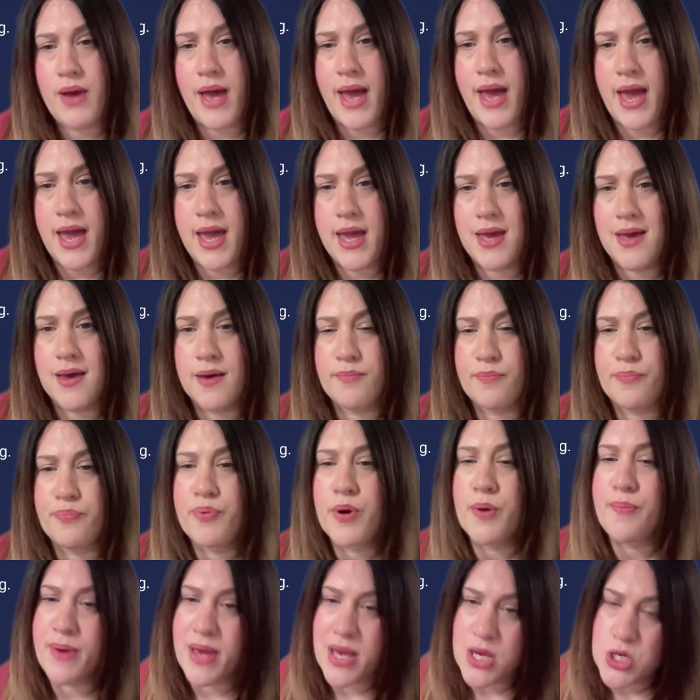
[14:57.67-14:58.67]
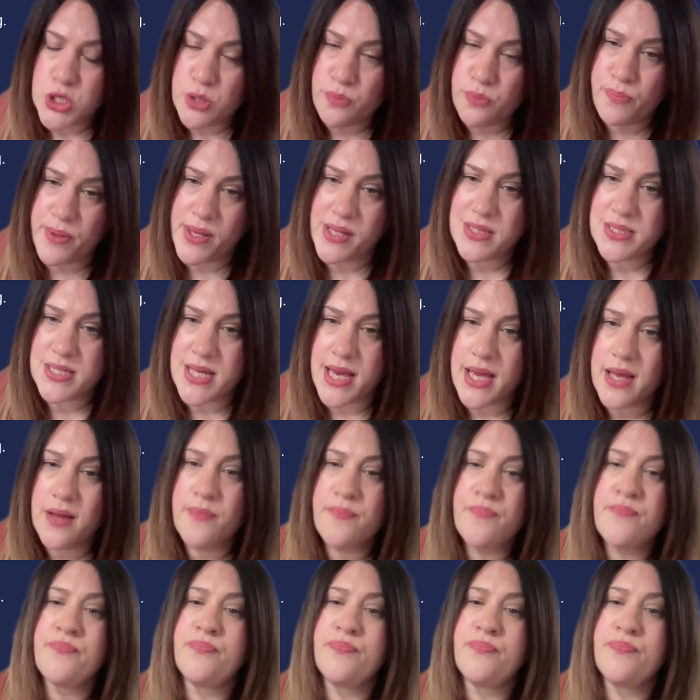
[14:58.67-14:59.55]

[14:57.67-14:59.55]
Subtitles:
a probation building,